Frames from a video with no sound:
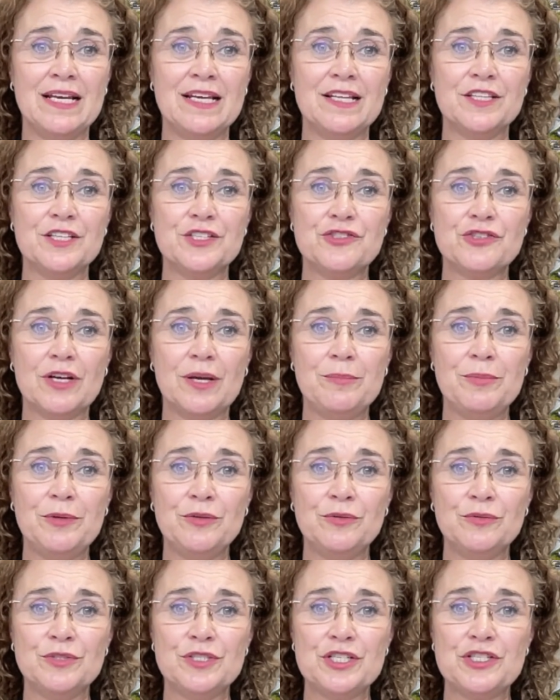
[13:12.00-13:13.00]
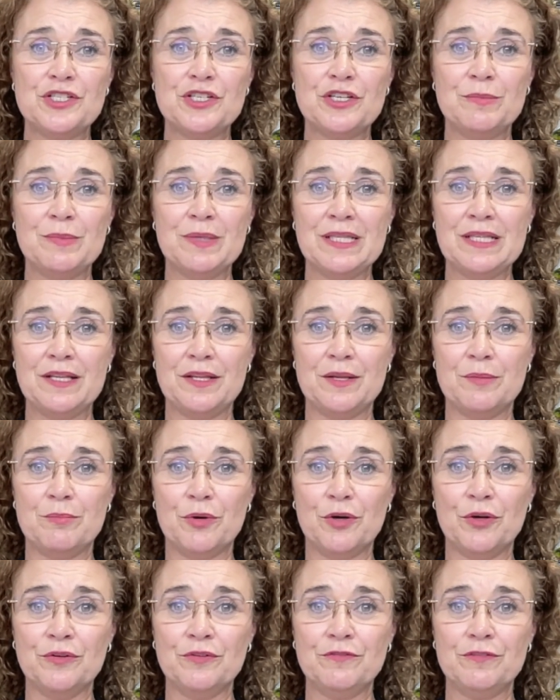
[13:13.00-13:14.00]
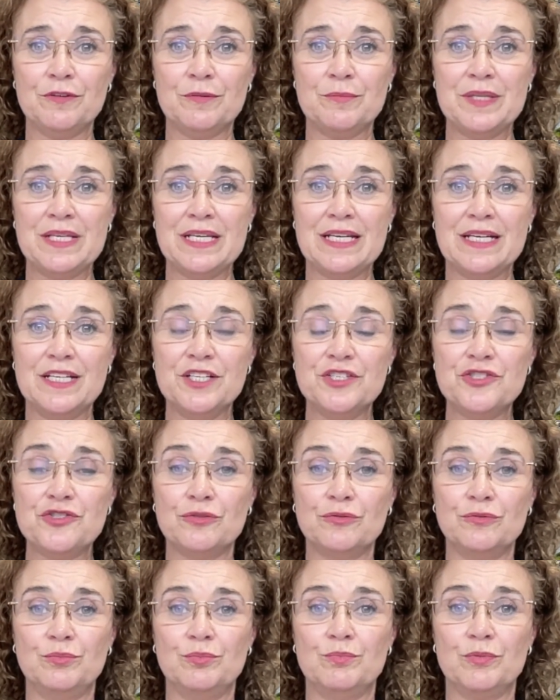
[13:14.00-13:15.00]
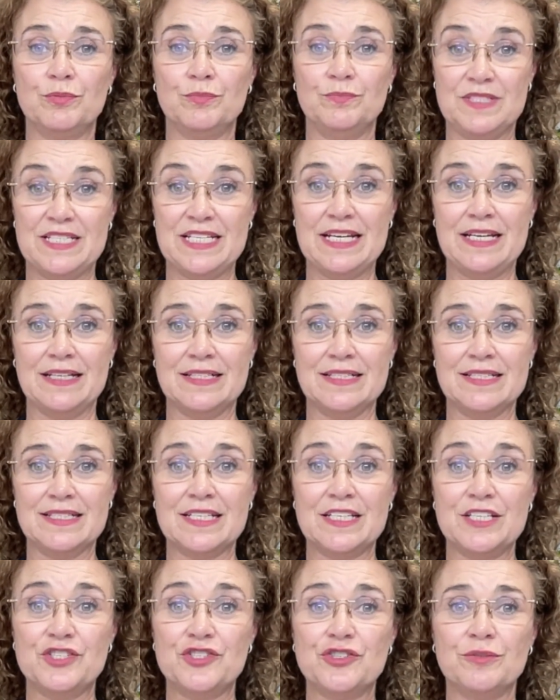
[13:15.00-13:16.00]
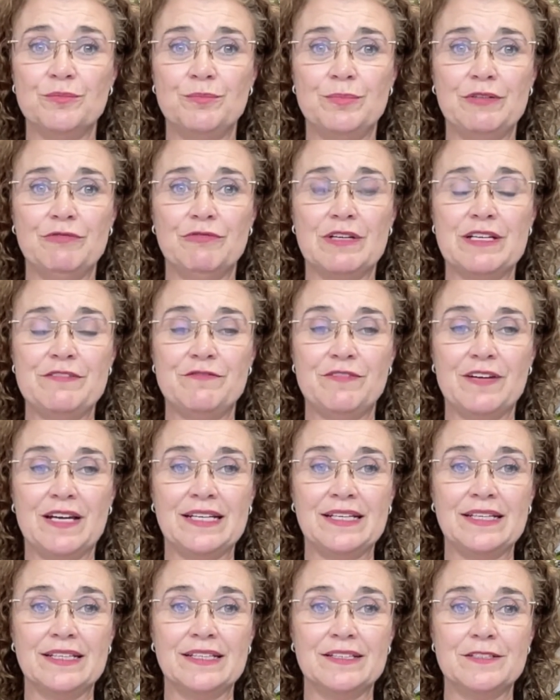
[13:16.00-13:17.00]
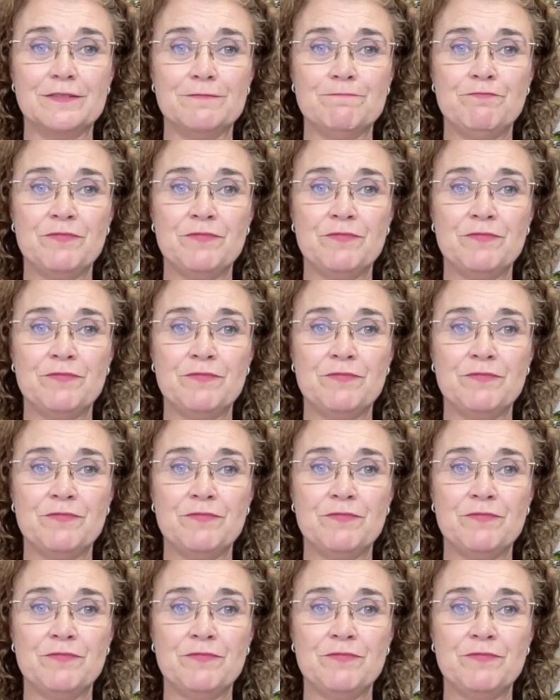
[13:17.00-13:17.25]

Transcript: The tribunal determined that the bond from the initial tenancy should be refunded.